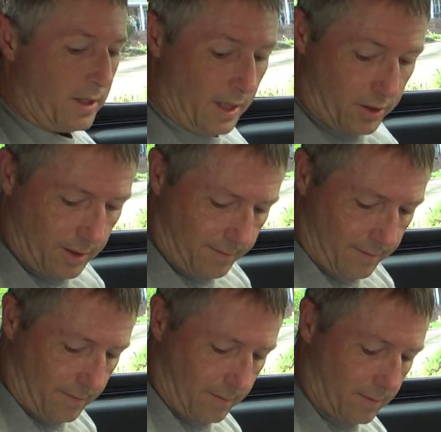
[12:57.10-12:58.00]
the engine,
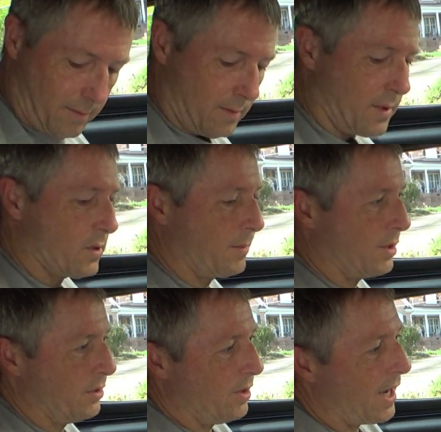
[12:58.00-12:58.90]
so I'm
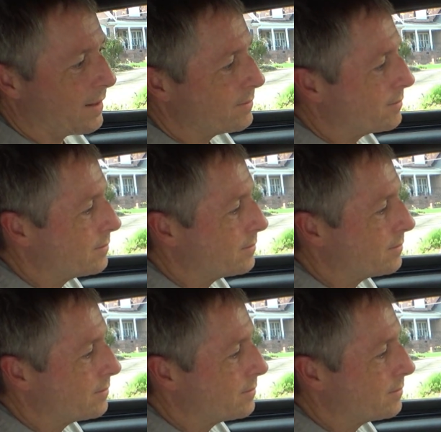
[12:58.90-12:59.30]
going to do that.